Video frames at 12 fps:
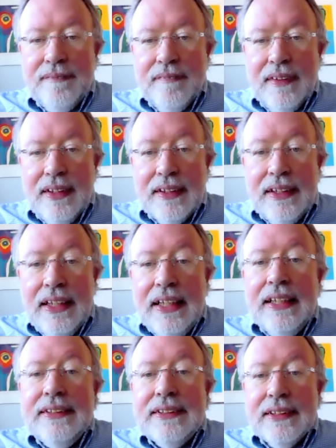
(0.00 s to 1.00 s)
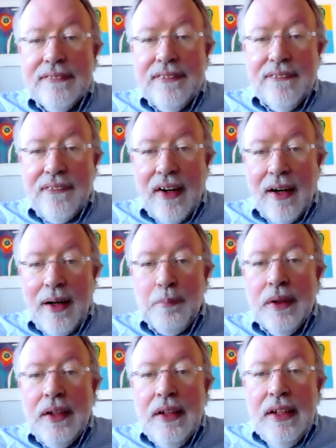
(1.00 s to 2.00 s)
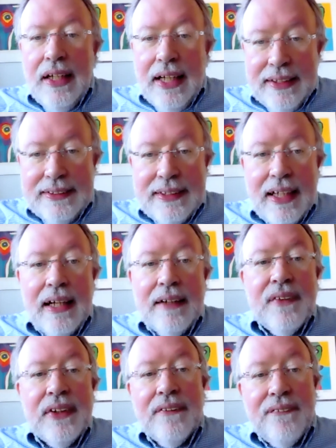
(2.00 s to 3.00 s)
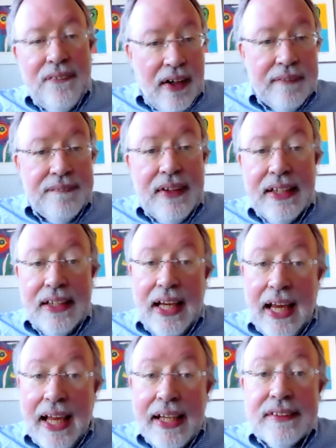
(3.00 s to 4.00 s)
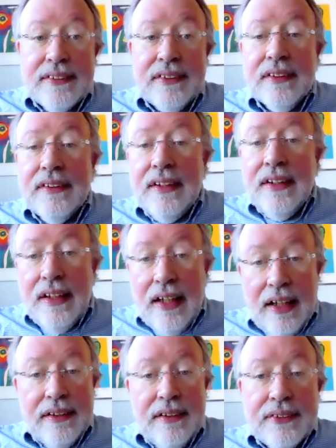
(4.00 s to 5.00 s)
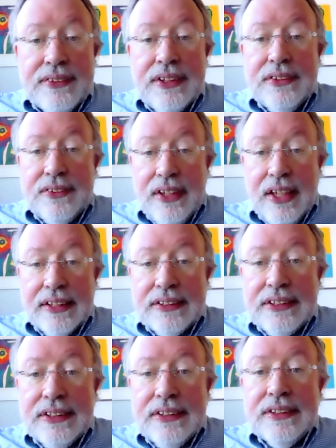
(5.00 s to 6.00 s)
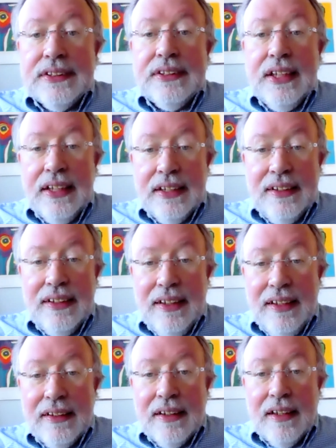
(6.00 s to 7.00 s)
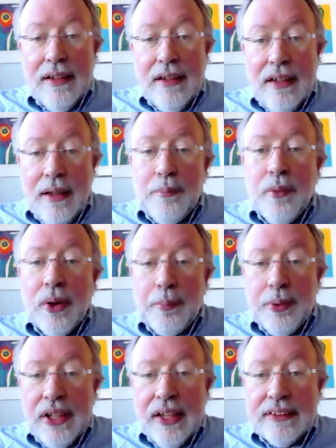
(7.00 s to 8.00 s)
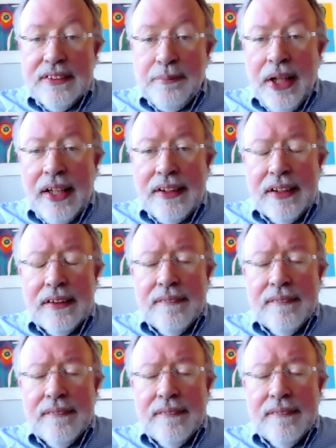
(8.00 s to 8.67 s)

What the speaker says: needs of the farm and the time when the farm can handle those introductions in a more productive manner.